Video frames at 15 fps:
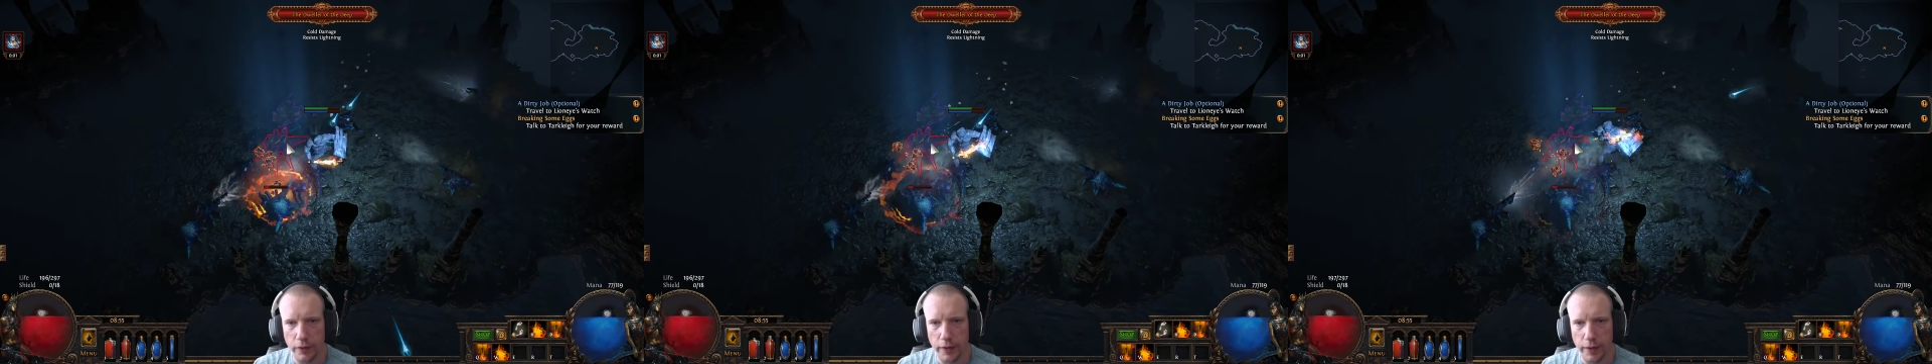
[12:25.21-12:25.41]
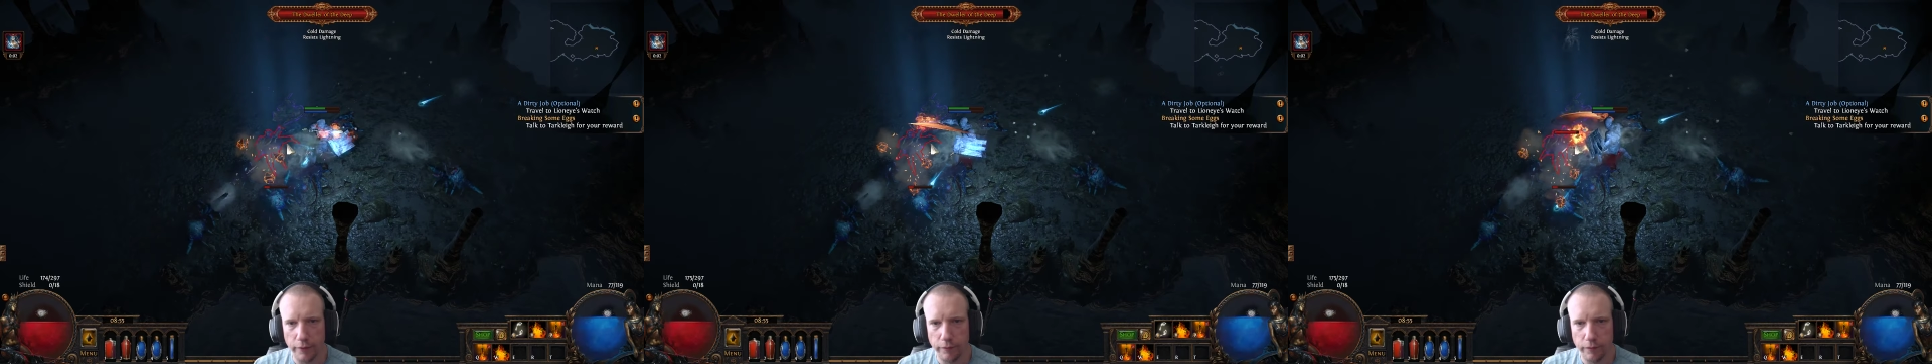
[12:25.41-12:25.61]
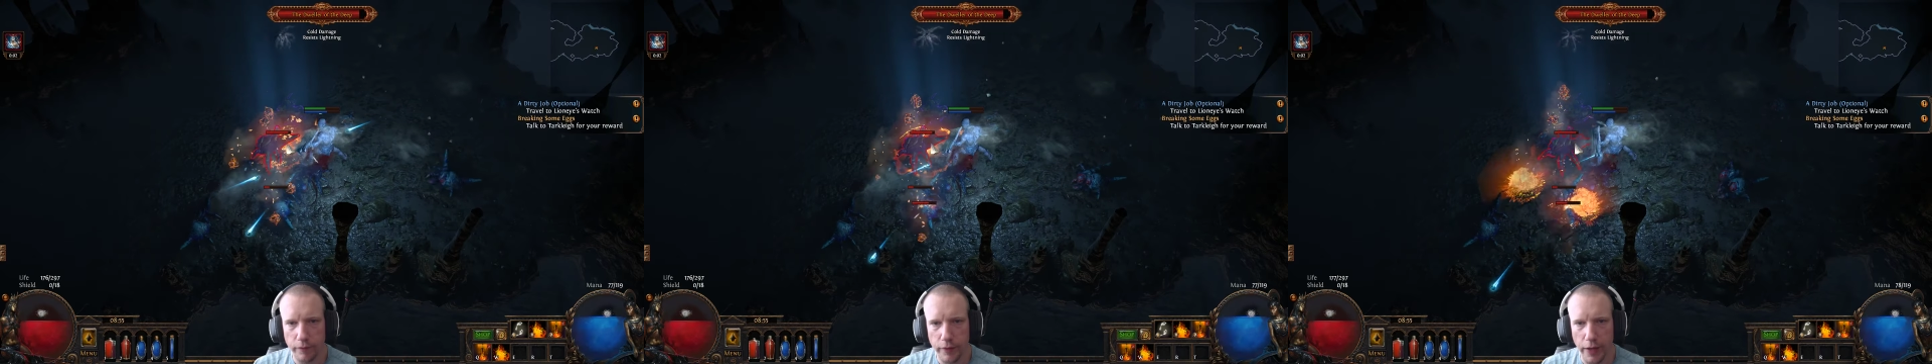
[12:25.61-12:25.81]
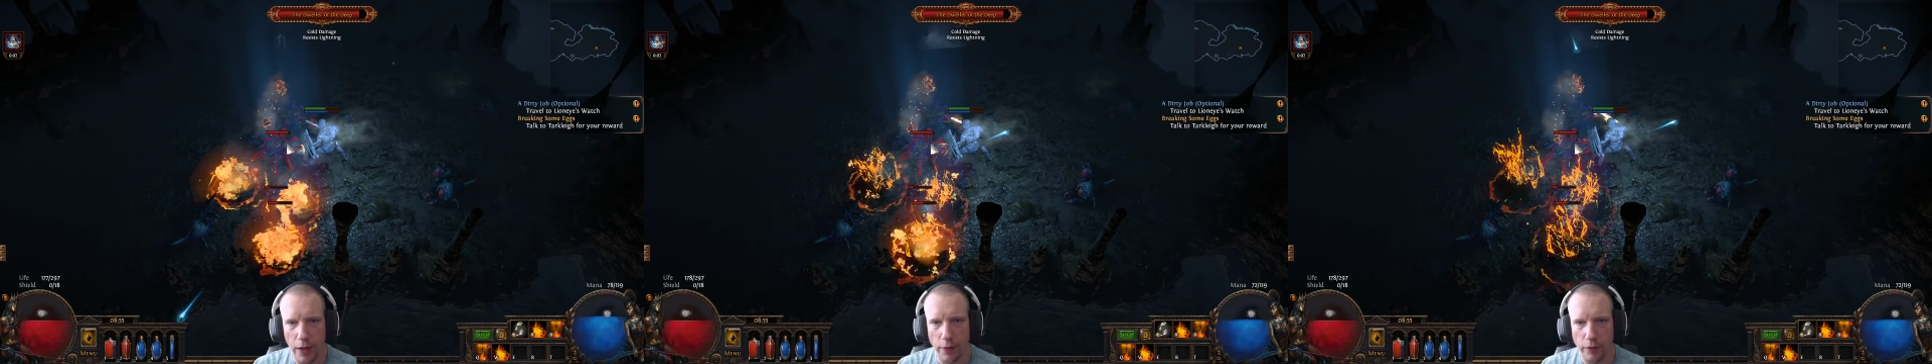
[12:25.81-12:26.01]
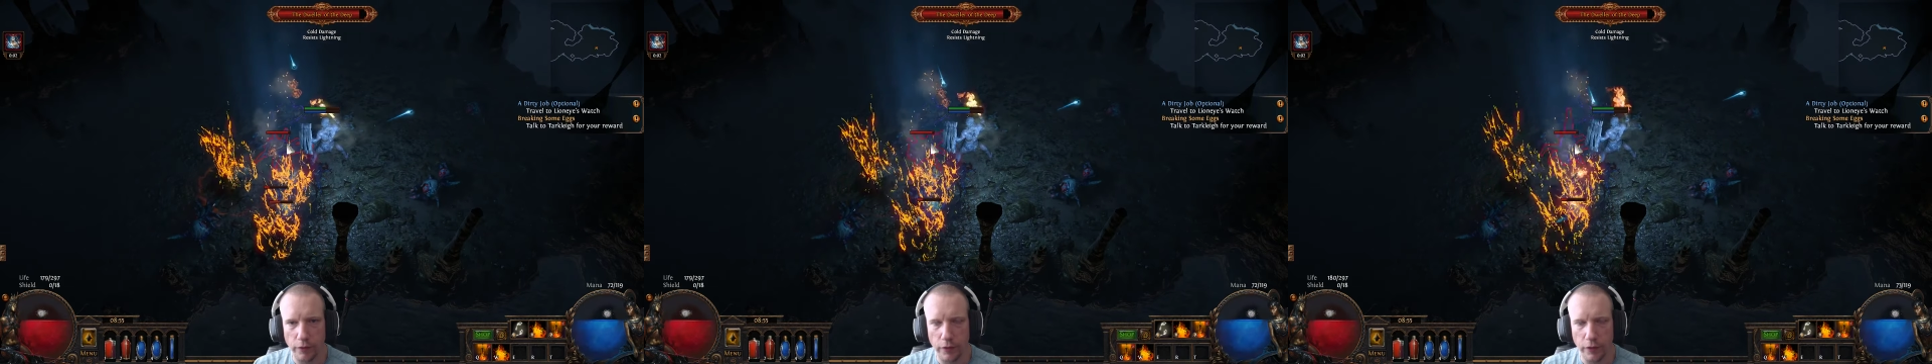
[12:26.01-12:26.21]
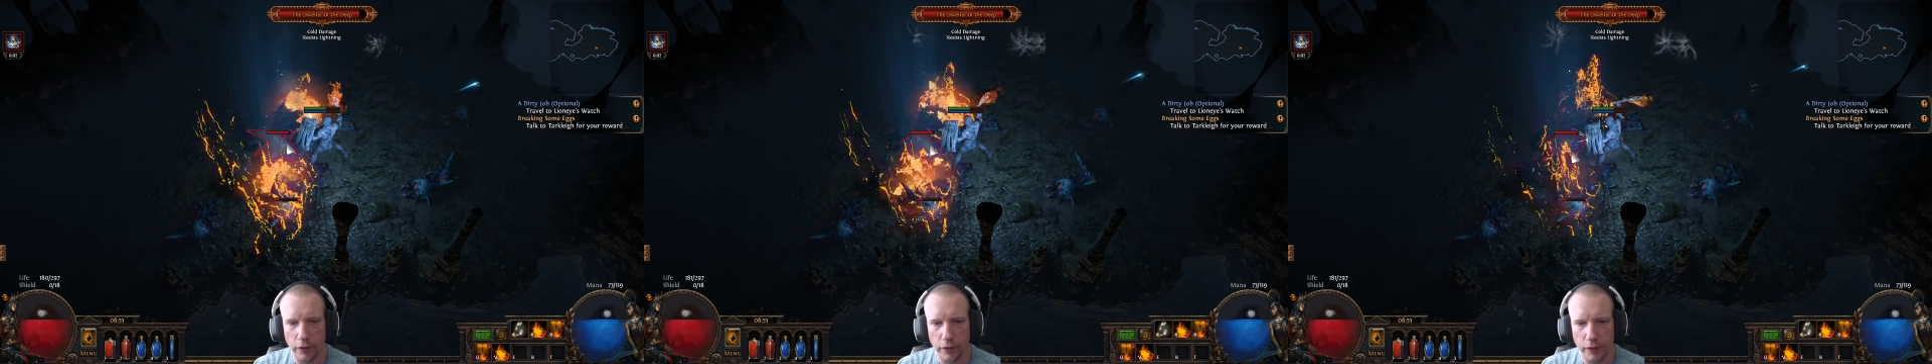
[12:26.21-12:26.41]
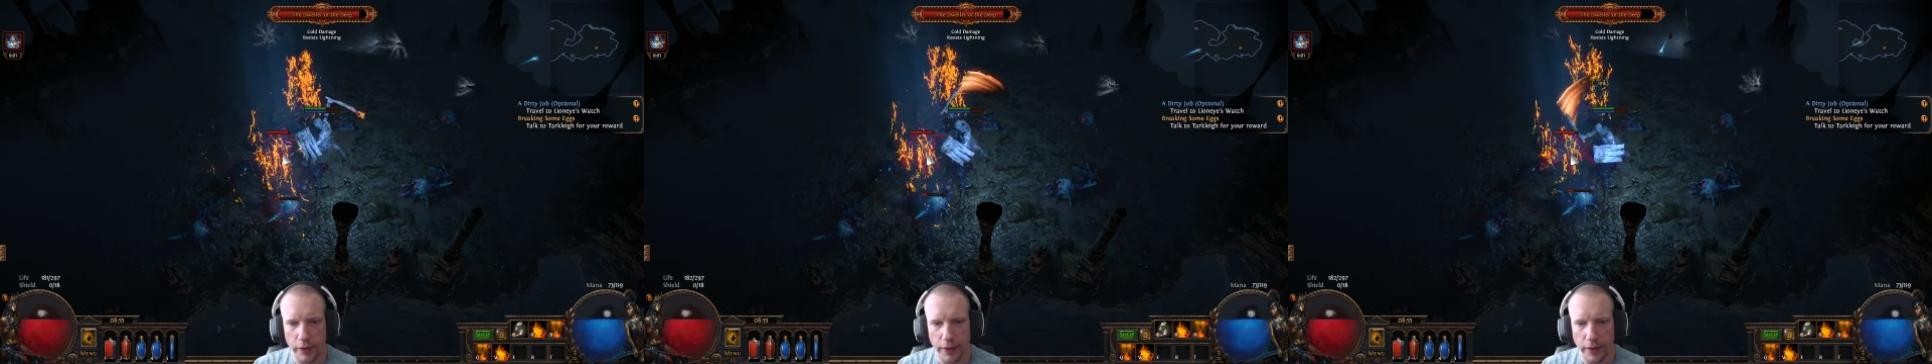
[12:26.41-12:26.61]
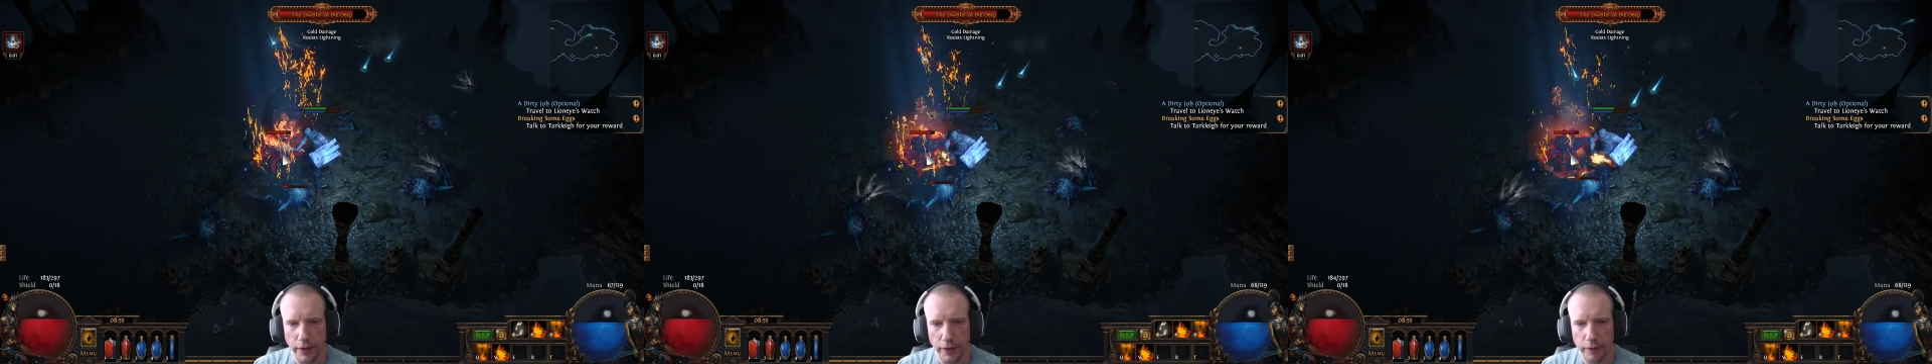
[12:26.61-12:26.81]
alive. Now he resists
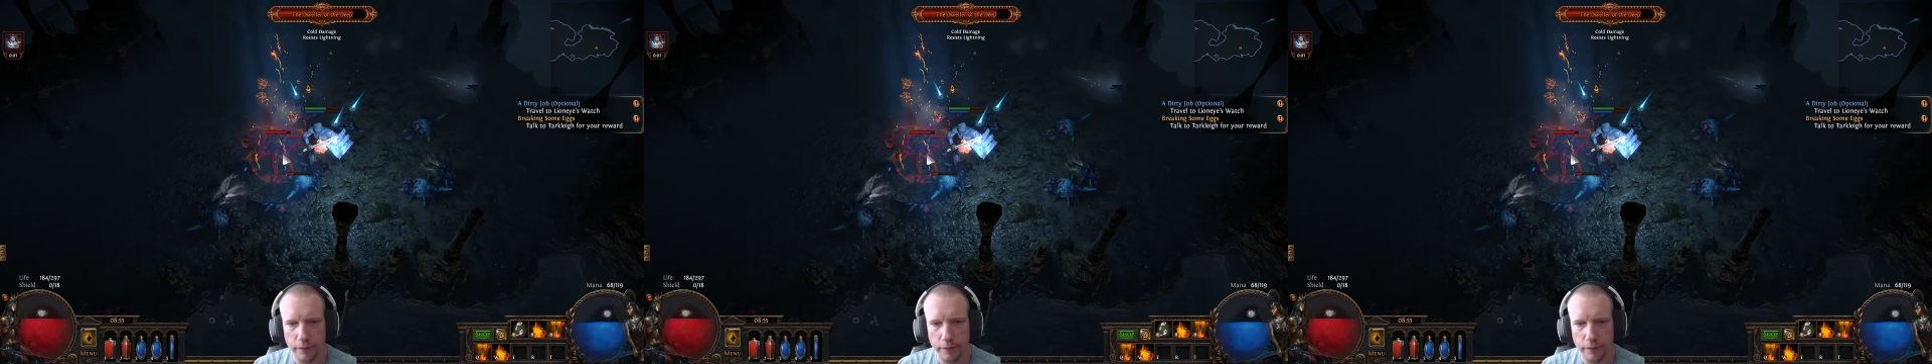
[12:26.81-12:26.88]
lightning.